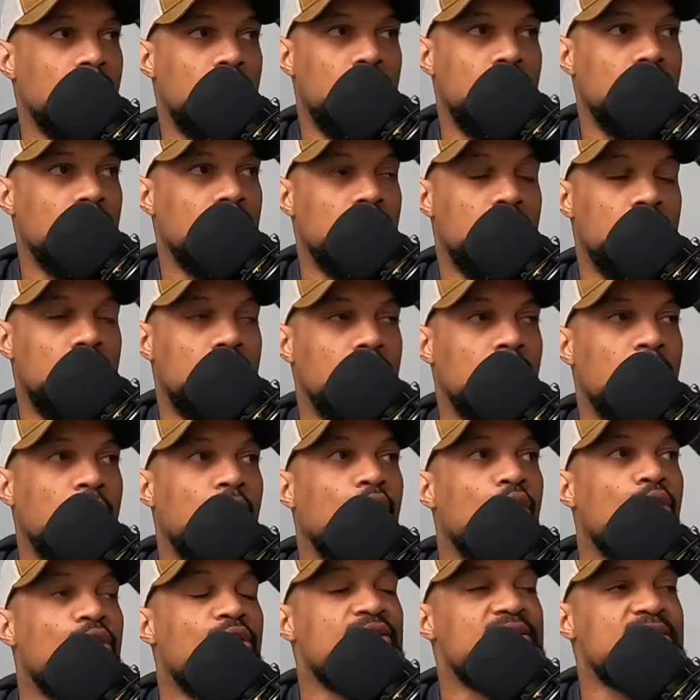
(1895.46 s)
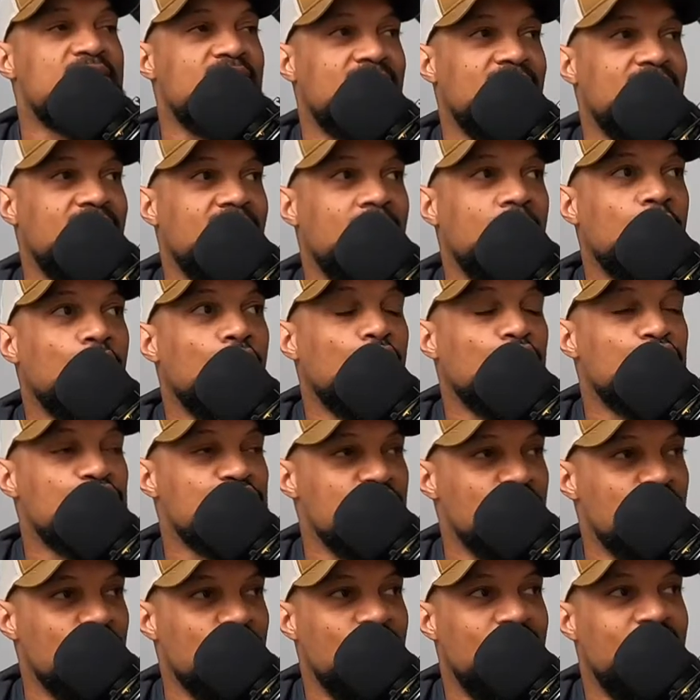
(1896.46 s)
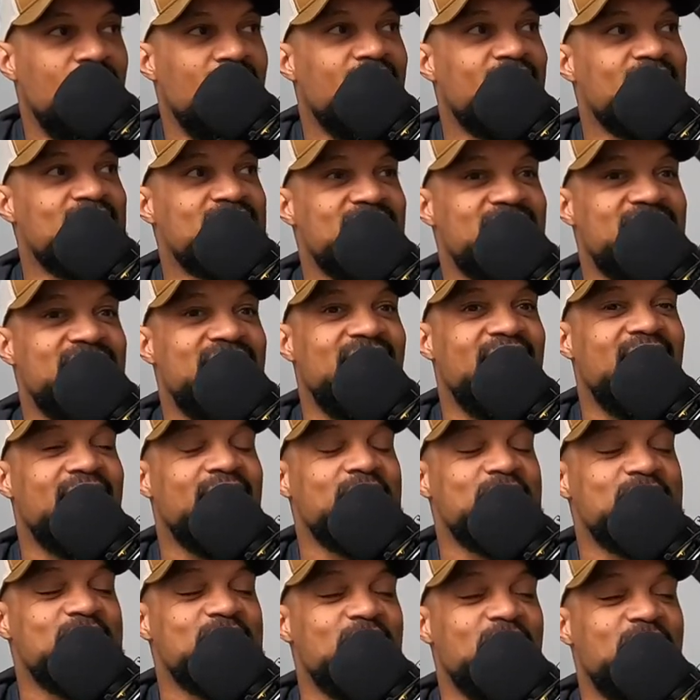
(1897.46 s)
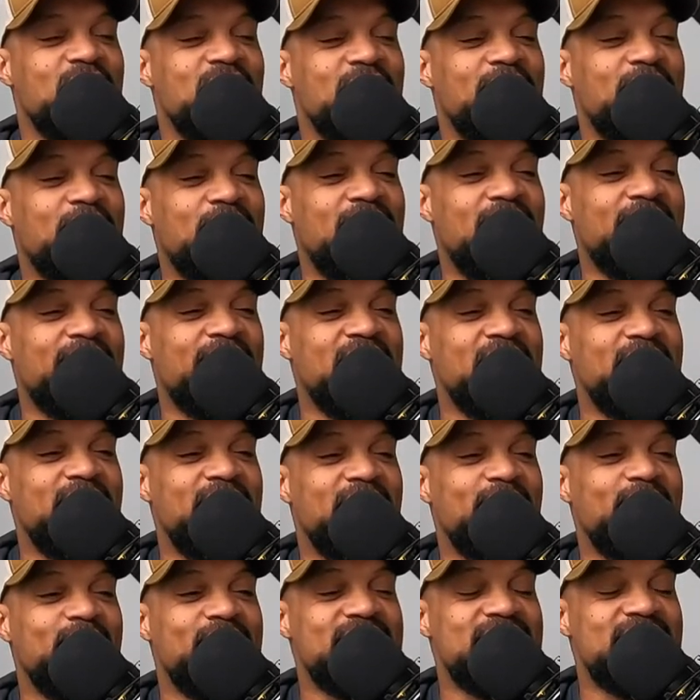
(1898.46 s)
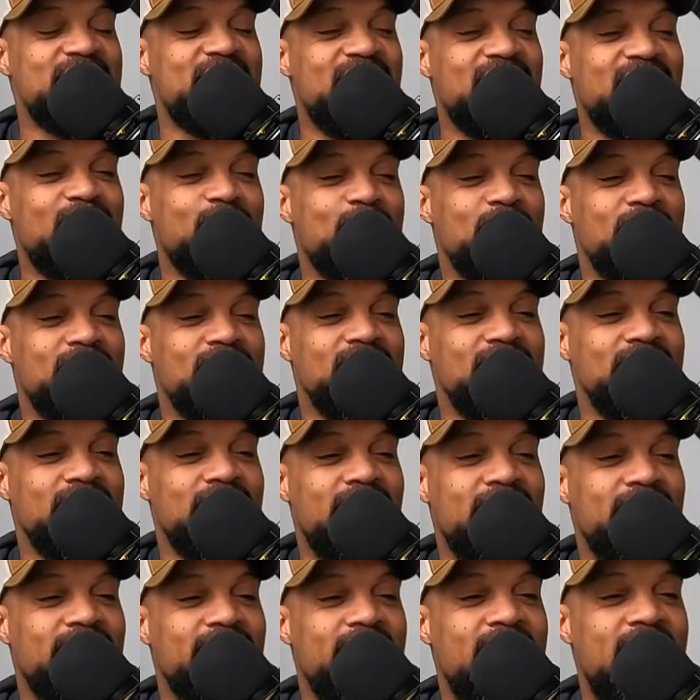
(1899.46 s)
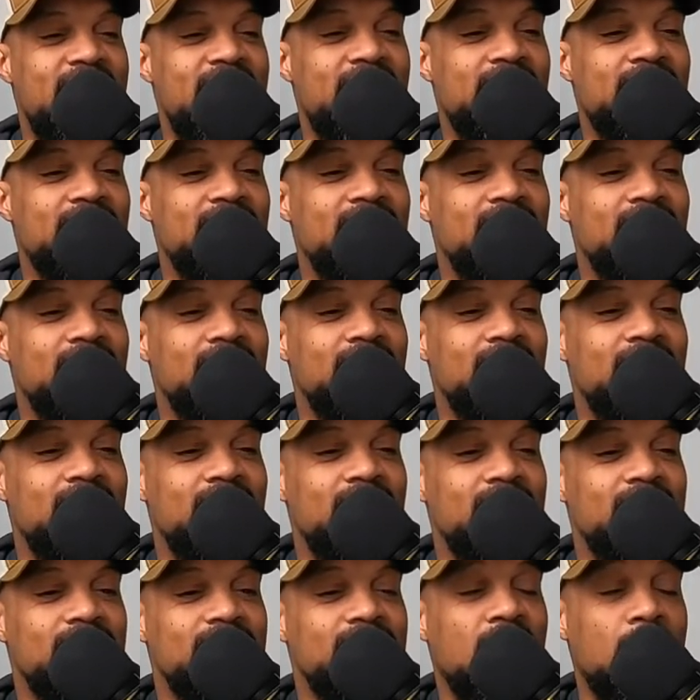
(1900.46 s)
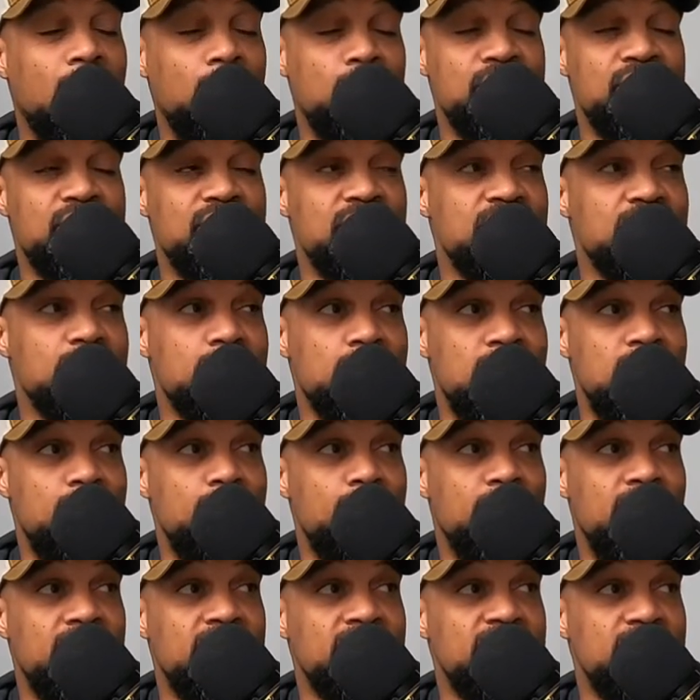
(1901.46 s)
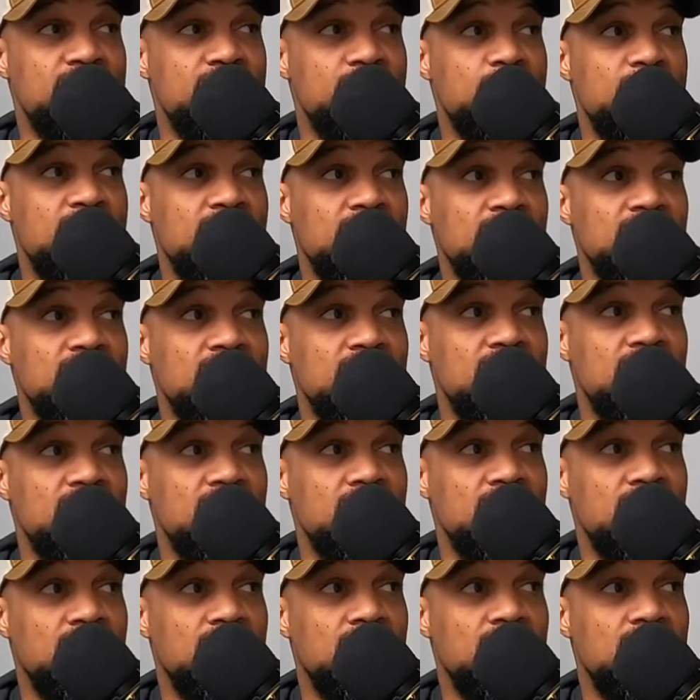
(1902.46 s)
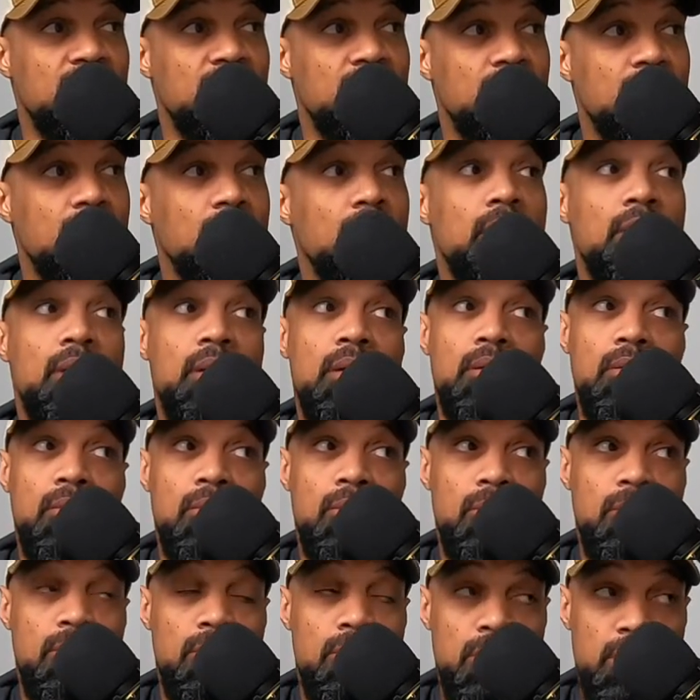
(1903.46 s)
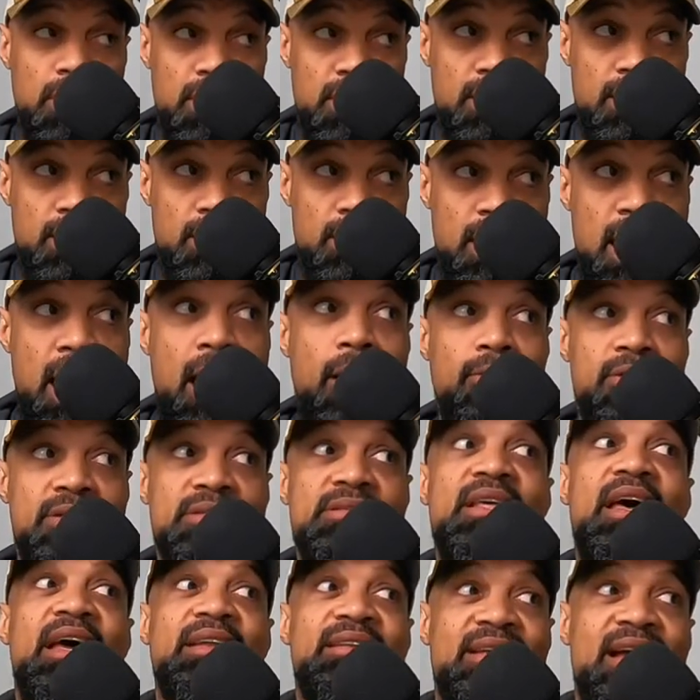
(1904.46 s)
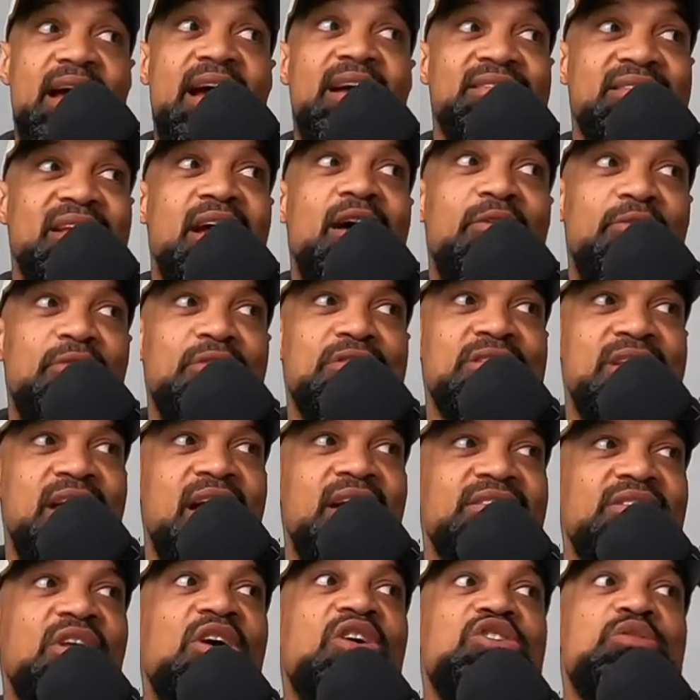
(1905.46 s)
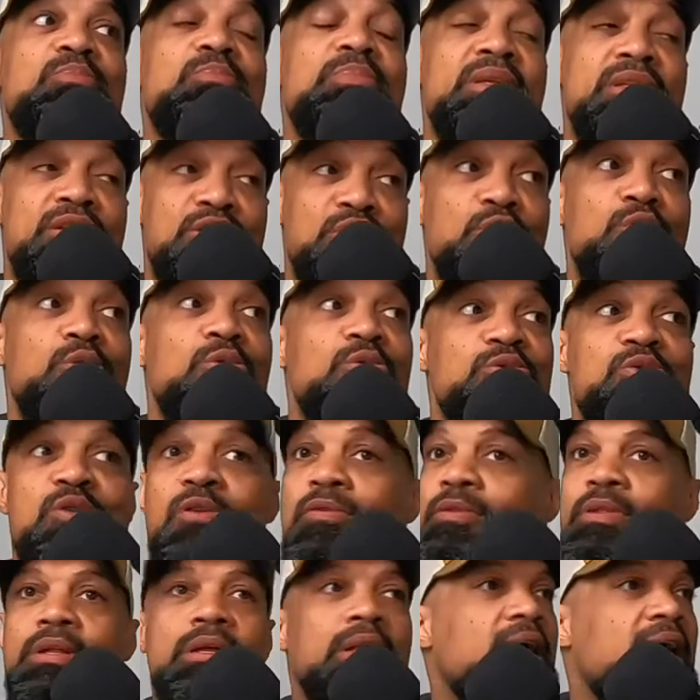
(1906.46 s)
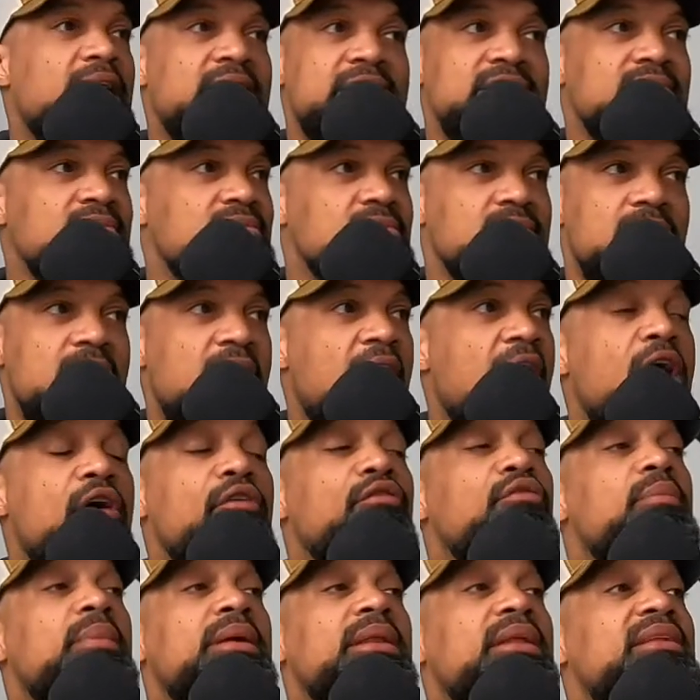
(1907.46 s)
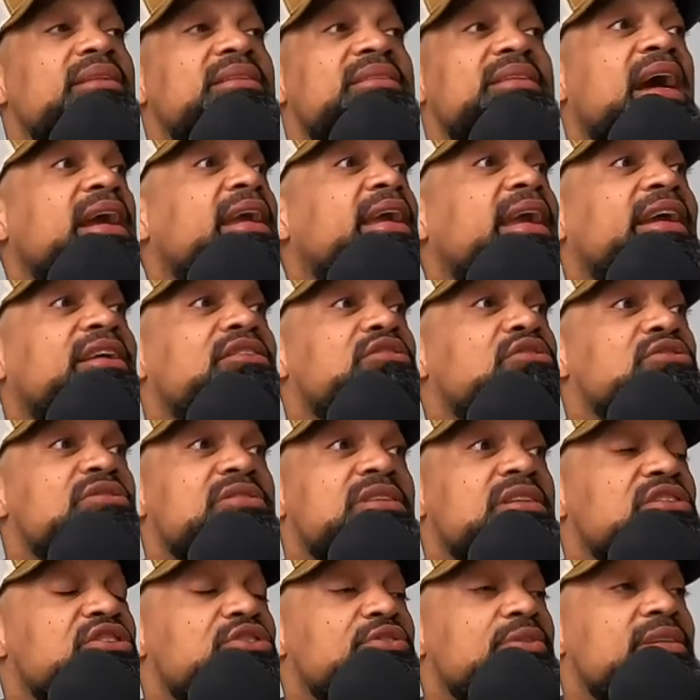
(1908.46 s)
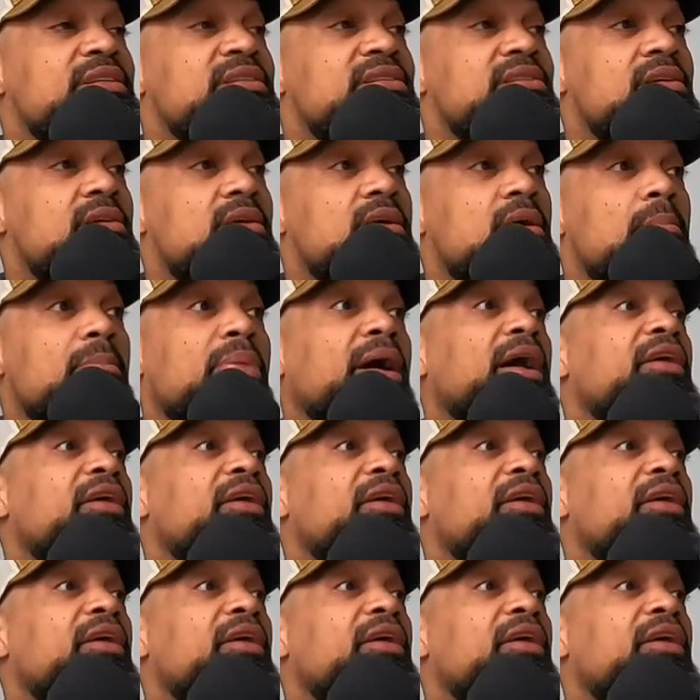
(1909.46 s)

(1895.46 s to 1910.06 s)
trying to figure out like here's the thing. What? So here's the thing. So if if anybody wants to make a big deal out of that, that was just 3.2 million what how has that tax how have those tax dollars been used over the last however oh, many decades like, or centuries to, but